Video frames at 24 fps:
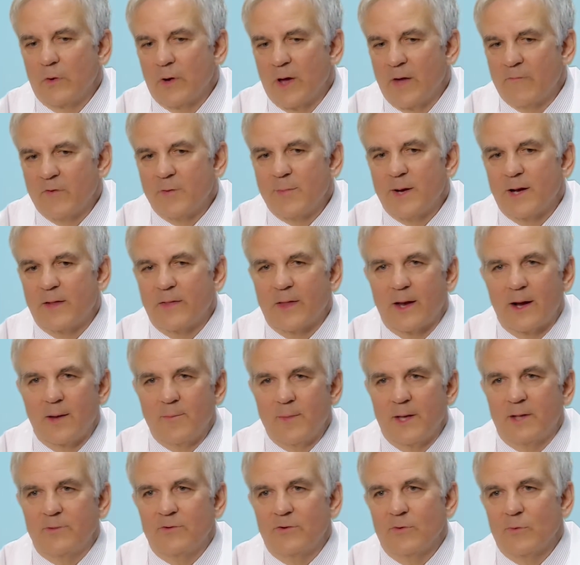Everybody that I
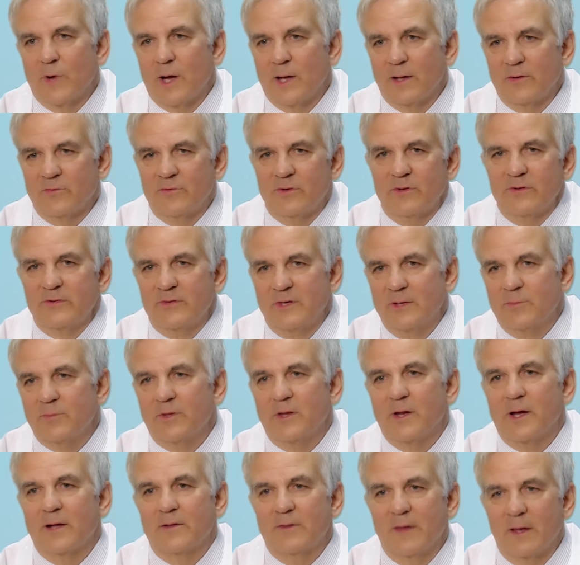met in urology seemed
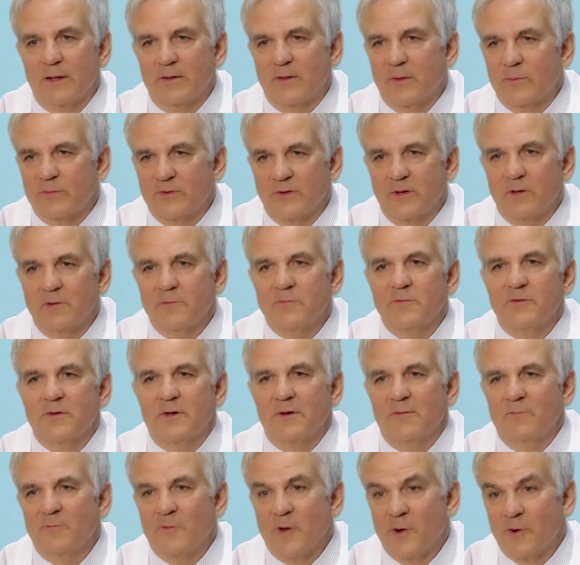to not take themselves
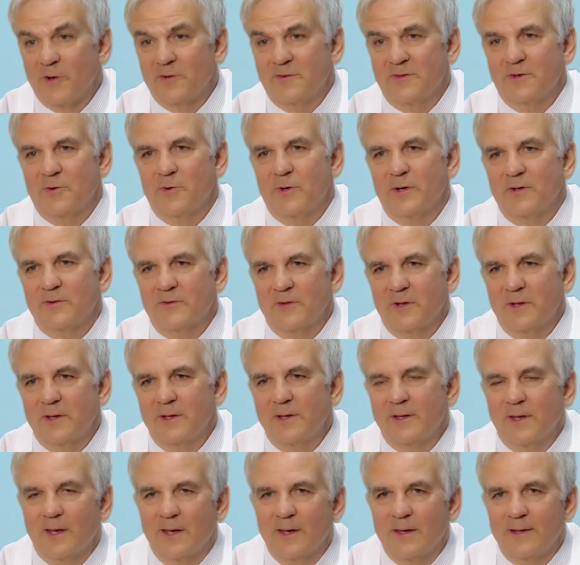very
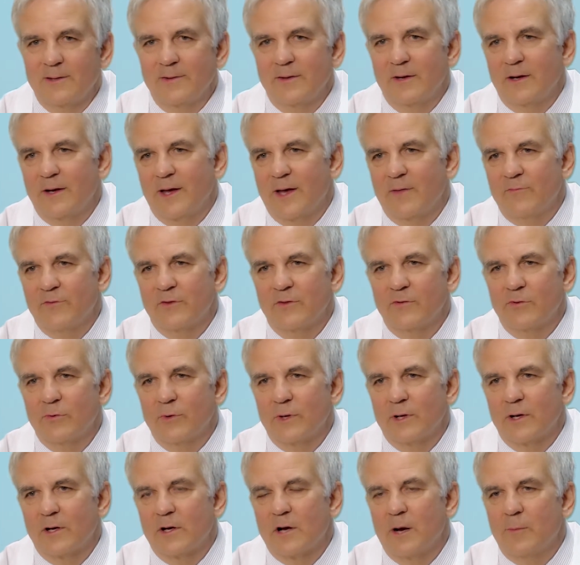seriously, and after
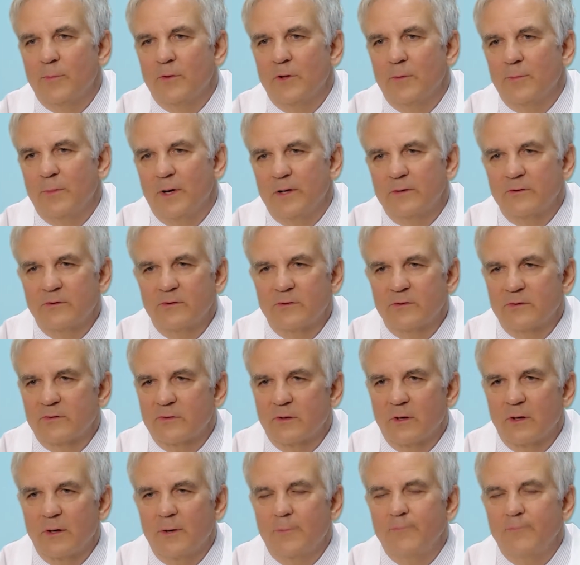doing a couple of months,